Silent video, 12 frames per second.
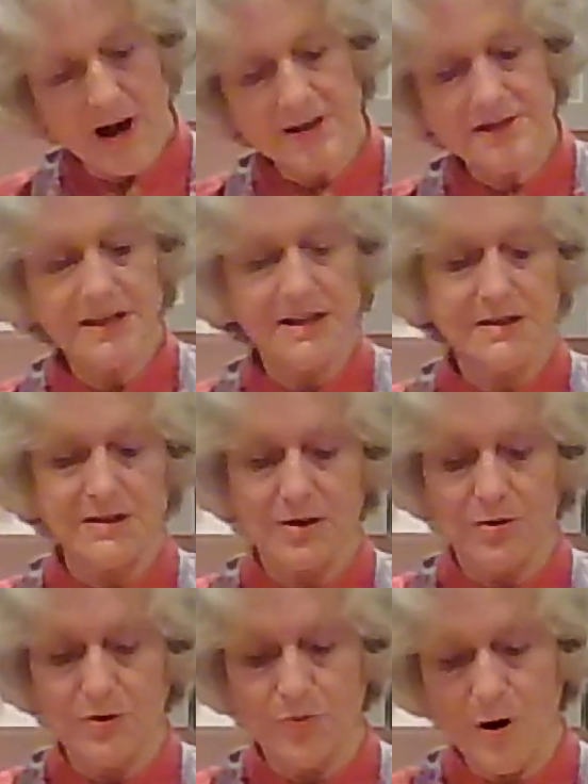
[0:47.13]
I see it's a
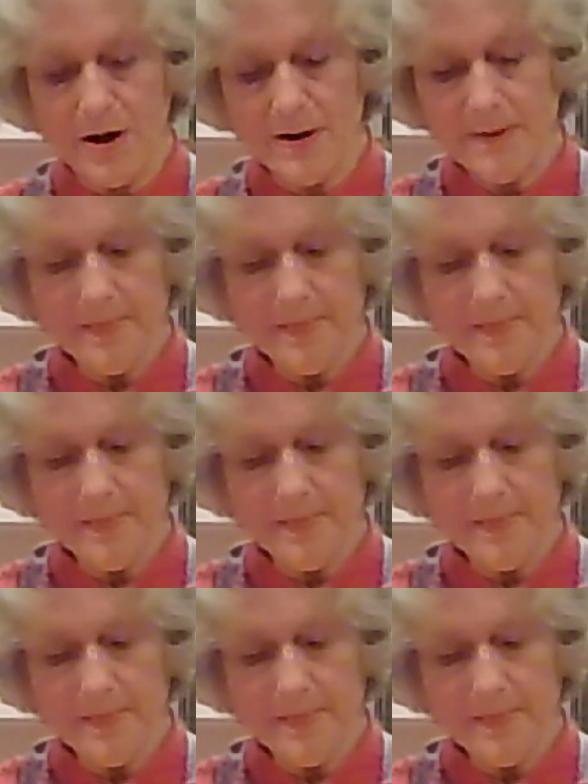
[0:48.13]
good one.